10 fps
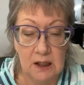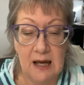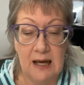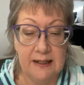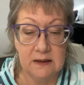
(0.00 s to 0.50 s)

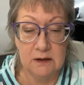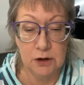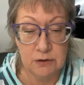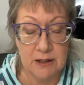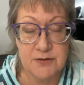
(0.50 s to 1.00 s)
High
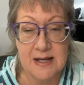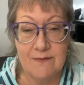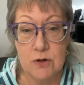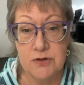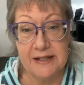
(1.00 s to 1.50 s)
glucose
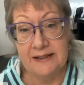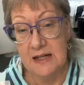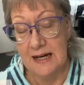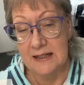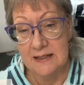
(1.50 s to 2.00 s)
levels
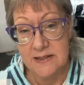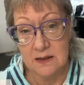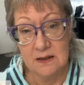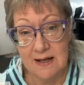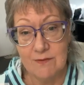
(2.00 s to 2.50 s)
and high
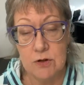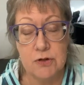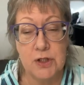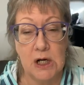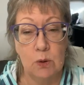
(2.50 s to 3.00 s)
insulin levels